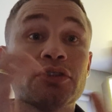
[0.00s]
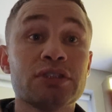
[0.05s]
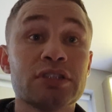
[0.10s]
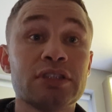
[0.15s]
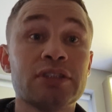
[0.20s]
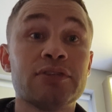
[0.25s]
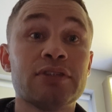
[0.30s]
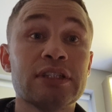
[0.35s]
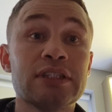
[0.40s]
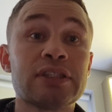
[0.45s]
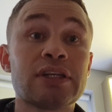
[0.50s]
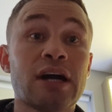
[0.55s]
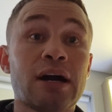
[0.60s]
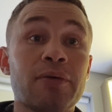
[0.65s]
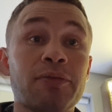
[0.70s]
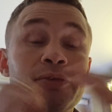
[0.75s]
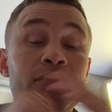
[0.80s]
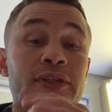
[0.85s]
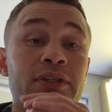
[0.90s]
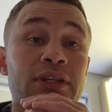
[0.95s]
he's
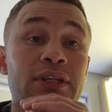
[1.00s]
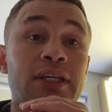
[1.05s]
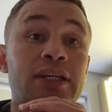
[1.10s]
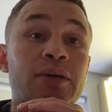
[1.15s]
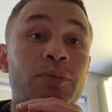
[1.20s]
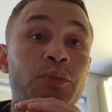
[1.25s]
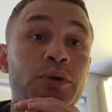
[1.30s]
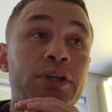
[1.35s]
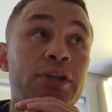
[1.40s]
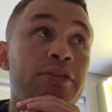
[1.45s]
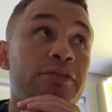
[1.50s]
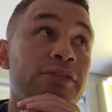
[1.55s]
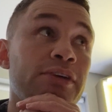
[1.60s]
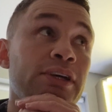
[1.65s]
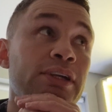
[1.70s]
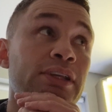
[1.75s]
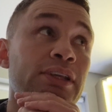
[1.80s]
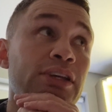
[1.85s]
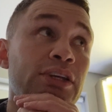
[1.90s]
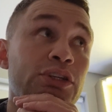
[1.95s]
confident that he can win the
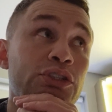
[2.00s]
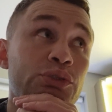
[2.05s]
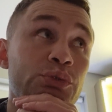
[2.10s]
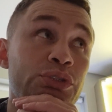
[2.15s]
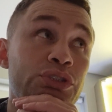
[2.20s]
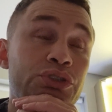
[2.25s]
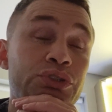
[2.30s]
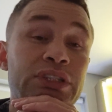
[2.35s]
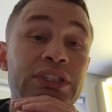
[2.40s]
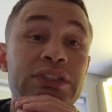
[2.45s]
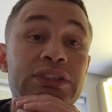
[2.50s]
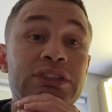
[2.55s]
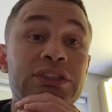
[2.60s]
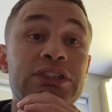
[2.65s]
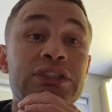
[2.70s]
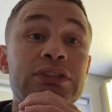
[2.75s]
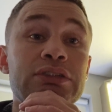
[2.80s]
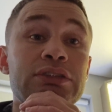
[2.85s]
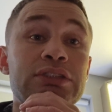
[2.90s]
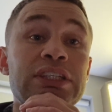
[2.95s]
fight. So he's
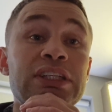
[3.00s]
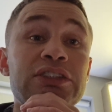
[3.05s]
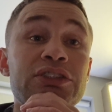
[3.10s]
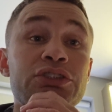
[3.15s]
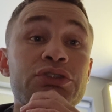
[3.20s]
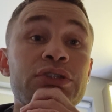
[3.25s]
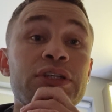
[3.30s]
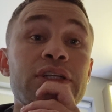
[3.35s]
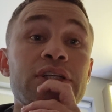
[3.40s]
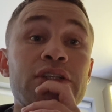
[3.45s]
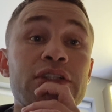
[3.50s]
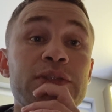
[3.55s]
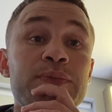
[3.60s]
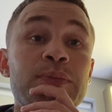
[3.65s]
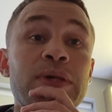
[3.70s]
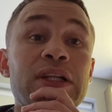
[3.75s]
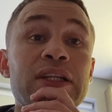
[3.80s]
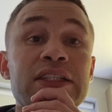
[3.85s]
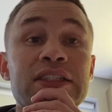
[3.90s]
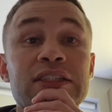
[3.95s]
changed trainers.
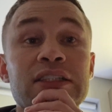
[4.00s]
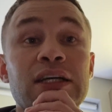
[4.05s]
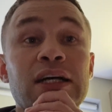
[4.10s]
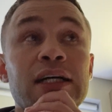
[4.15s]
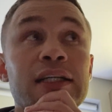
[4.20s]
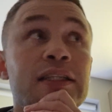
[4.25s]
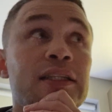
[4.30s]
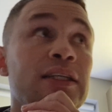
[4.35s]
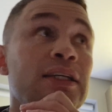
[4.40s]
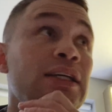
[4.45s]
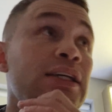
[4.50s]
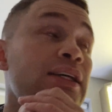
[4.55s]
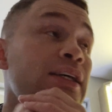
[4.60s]
Malik Scott,